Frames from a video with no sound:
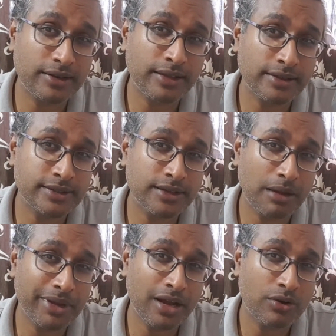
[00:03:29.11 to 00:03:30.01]
that's
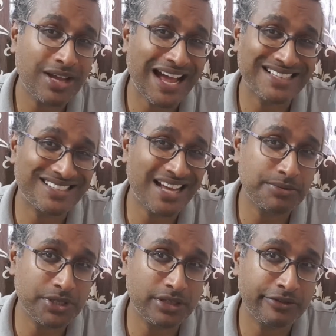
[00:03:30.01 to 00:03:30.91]
coming out has a
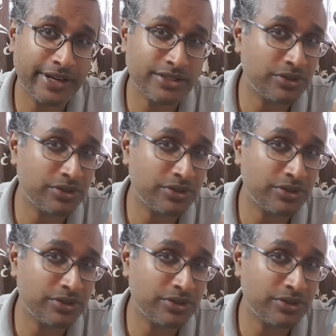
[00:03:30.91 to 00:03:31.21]
Type-C interface.